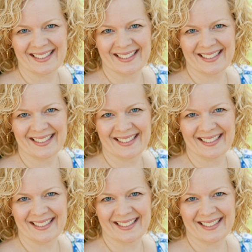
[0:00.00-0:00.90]

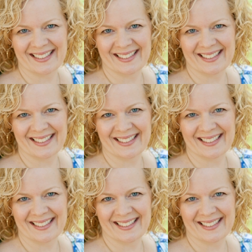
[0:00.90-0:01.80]

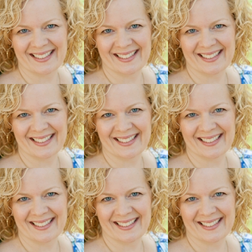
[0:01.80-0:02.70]

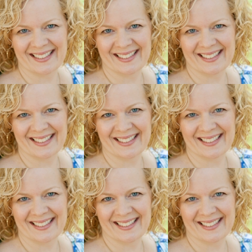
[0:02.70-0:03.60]

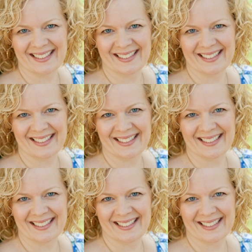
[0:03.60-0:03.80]
This is a still picture; no speech is visible.